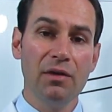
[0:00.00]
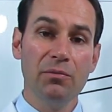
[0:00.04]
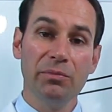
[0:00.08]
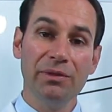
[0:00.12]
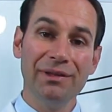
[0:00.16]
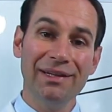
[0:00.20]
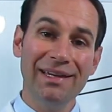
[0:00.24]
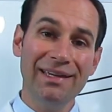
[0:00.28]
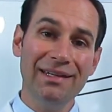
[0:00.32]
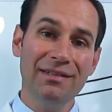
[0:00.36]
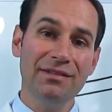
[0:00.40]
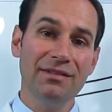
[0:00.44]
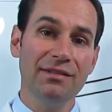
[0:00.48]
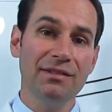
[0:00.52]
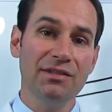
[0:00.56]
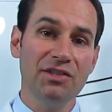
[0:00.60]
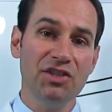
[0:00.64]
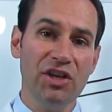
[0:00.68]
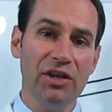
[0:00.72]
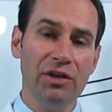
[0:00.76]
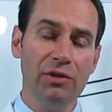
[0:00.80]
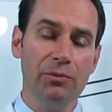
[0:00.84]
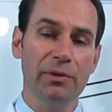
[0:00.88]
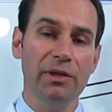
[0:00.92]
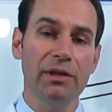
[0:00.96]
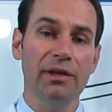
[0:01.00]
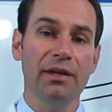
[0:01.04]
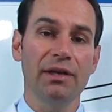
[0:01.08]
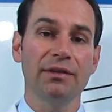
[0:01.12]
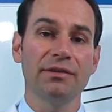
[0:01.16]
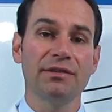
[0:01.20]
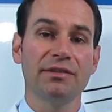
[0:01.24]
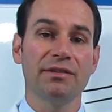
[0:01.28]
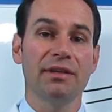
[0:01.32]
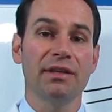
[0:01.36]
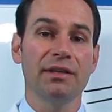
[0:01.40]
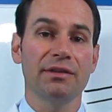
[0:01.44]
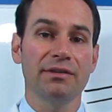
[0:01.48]
But ladies and gentlemen,
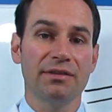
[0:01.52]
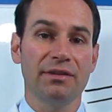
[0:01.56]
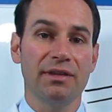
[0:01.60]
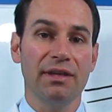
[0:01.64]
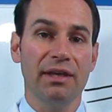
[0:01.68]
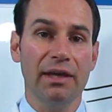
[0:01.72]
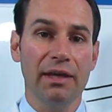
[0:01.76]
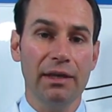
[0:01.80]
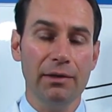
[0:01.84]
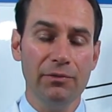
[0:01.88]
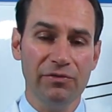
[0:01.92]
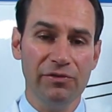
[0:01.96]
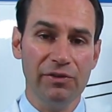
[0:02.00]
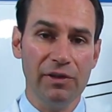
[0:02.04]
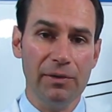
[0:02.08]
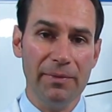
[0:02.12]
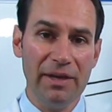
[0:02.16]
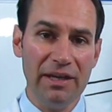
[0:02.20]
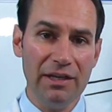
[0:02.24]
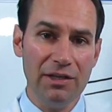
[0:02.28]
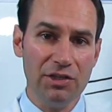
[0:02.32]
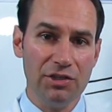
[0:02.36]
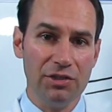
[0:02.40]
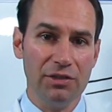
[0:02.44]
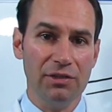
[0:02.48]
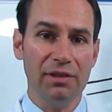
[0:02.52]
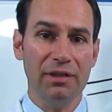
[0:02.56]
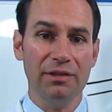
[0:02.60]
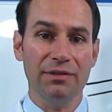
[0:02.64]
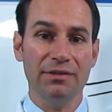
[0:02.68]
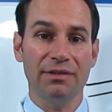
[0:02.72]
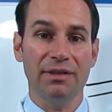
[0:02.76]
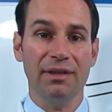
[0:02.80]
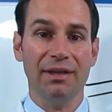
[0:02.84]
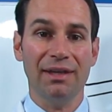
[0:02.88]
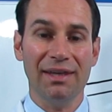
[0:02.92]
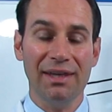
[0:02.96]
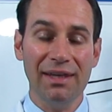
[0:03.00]
it's the inflammation
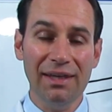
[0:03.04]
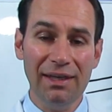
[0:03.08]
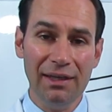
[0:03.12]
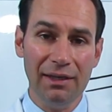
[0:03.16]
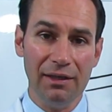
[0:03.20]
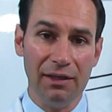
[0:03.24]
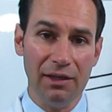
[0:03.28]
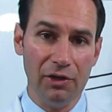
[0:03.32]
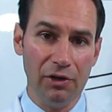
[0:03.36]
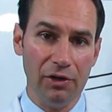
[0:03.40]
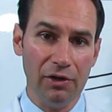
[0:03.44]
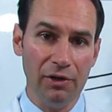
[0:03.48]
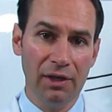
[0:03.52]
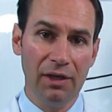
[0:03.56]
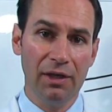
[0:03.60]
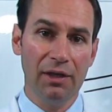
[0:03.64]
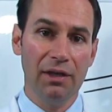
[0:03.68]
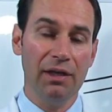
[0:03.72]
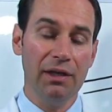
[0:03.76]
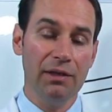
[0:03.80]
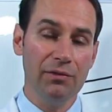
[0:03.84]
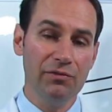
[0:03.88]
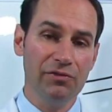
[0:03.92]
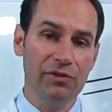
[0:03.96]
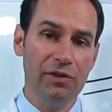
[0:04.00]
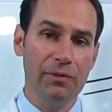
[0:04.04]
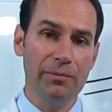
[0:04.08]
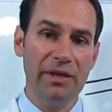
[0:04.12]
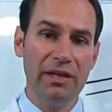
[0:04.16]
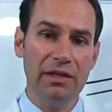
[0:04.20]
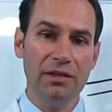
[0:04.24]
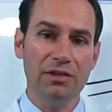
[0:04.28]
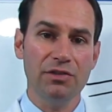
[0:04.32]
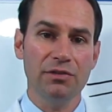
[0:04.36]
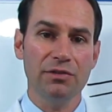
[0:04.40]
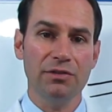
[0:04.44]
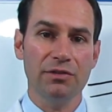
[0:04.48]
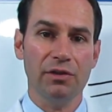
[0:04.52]
that's the key here.
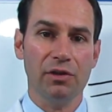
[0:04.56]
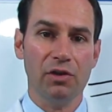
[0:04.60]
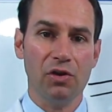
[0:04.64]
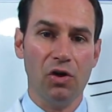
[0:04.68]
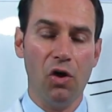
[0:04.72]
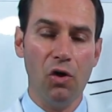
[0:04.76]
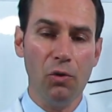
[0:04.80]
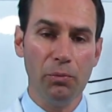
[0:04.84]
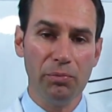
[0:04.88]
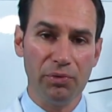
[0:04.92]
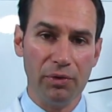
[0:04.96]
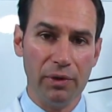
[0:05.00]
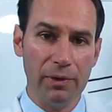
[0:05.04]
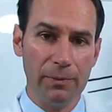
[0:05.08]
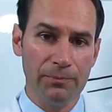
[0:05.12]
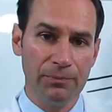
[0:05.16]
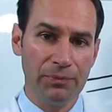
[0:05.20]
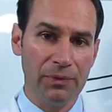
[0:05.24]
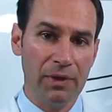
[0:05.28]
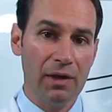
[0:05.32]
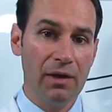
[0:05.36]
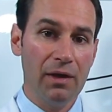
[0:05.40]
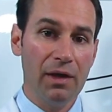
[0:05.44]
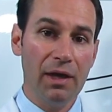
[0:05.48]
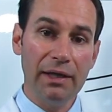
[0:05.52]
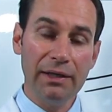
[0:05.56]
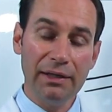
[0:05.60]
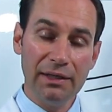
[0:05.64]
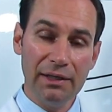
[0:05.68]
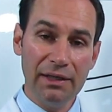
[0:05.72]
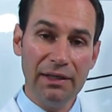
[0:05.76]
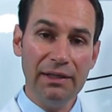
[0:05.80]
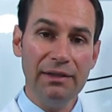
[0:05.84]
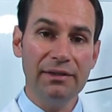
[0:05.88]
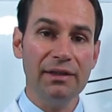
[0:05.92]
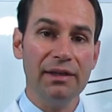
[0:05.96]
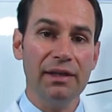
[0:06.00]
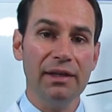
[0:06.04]
Inflammation's the culprit, and you
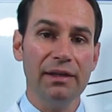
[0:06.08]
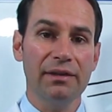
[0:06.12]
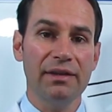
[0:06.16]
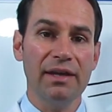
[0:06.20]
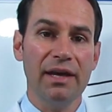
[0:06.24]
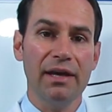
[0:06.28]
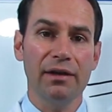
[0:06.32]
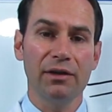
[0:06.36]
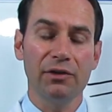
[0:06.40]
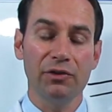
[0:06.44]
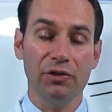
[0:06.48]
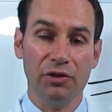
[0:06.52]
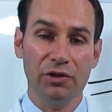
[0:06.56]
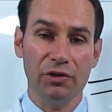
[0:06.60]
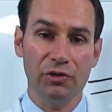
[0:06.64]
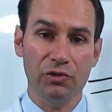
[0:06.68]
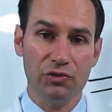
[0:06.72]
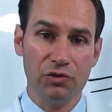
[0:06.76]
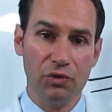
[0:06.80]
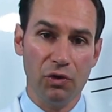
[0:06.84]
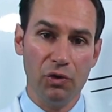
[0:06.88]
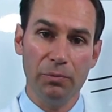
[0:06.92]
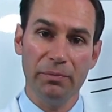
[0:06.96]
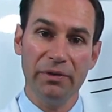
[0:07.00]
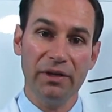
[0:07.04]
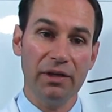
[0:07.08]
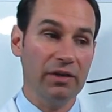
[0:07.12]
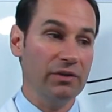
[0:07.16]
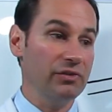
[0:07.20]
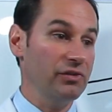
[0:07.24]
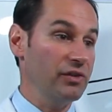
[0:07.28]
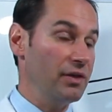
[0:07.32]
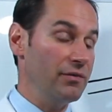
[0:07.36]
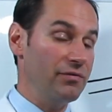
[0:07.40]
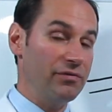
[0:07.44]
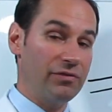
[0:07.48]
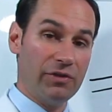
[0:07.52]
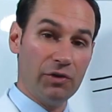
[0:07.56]
need to get that under control,
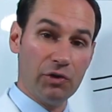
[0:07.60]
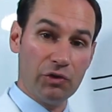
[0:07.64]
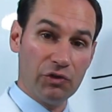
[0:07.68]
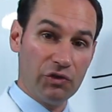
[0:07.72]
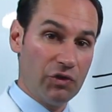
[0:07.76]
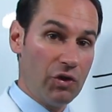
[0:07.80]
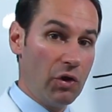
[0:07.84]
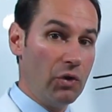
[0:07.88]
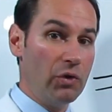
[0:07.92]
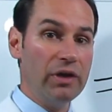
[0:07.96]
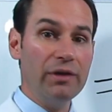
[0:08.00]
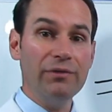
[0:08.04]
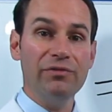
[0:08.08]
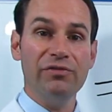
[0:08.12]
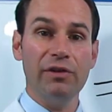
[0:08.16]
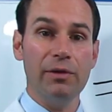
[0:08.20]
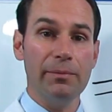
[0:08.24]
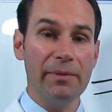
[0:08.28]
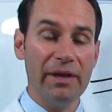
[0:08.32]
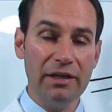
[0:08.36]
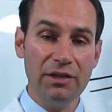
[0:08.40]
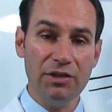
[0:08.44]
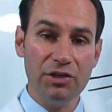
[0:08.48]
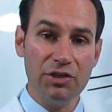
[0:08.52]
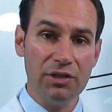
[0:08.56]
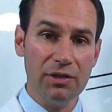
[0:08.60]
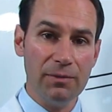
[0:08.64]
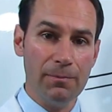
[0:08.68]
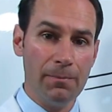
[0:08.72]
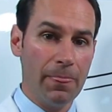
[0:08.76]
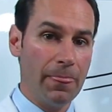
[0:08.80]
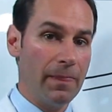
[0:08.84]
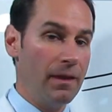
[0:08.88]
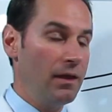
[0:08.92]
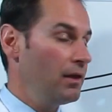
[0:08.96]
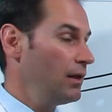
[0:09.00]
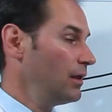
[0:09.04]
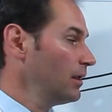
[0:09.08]
because if there's no inflammation,
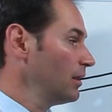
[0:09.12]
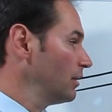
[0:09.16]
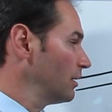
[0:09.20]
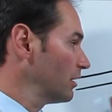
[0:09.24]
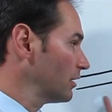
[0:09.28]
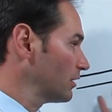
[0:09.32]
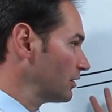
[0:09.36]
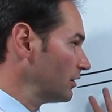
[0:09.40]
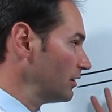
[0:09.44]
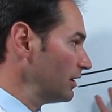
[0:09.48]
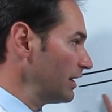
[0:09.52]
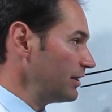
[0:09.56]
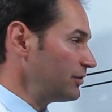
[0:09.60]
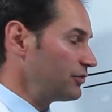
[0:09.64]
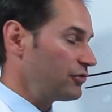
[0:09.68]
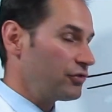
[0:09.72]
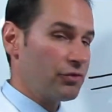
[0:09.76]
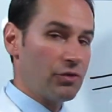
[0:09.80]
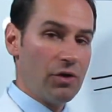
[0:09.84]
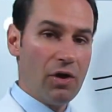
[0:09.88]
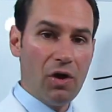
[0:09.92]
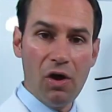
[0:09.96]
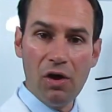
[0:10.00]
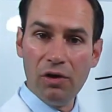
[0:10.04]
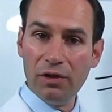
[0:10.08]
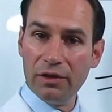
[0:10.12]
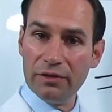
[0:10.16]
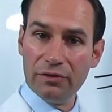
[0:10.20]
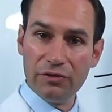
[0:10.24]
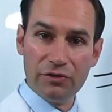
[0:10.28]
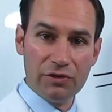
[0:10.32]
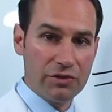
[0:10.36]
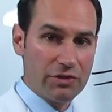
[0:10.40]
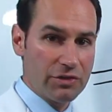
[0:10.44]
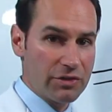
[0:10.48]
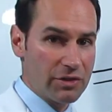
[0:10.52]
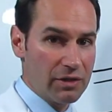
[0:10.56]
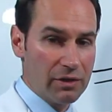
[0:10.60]
cholesterol is
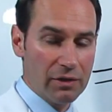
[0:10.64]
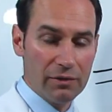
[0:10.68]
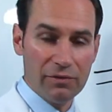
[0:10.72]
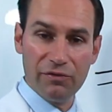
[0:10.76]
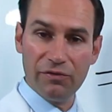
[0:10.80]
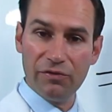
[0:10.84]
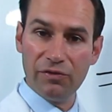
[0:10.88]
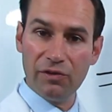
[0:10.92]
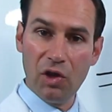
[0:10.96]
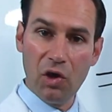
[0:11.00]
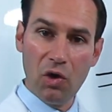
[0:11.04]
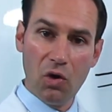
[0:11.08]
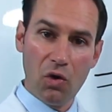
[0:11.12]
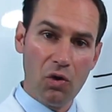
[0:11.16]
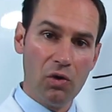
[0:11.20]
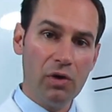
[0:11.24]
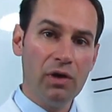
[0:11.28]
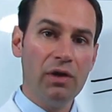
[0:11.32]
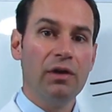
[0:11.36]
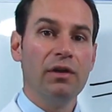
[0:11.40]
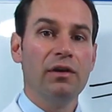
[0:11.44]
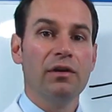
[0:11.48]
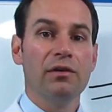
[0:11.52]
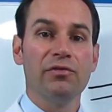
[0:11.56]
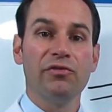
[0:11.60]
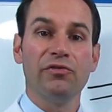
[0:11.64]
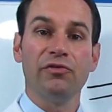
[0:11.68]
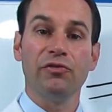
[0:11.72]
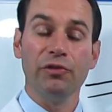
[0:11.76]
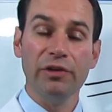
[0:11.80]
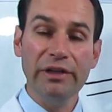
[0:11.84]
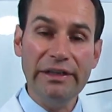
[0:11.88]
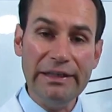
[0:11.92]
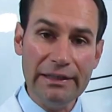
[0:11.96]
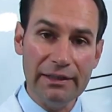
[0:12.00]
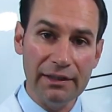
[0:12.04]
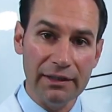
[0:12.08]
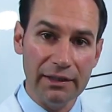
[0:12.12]
just going to flow
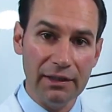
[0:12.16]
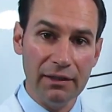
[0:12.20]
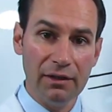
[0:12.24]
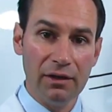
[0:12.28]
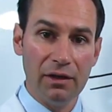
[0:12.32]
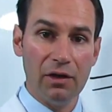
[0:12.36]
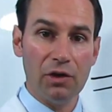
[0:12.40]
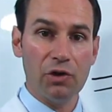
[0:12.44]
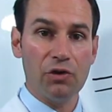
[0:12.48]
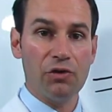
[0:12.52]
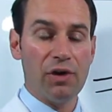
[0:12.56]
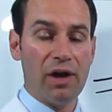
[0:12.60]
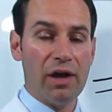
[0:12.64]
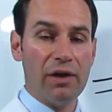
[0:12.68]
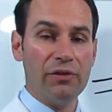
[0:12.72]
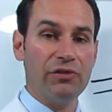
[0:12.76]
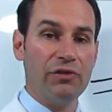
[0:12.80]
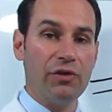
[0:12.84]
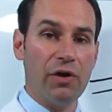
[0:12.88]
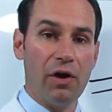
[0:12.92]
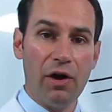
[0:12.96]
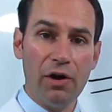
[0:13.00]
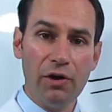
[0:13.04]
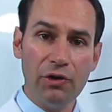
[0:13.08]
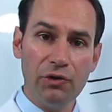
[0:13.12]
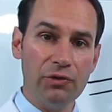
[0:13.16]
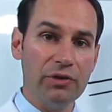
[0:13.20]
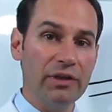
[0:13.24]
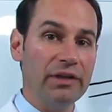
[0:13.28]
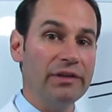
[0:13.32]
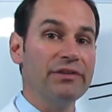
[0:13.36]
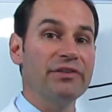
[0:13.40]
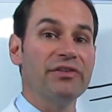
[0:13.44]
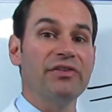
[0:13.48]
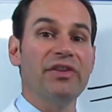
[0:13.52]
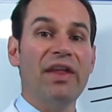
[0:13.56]
freely across the artery. It's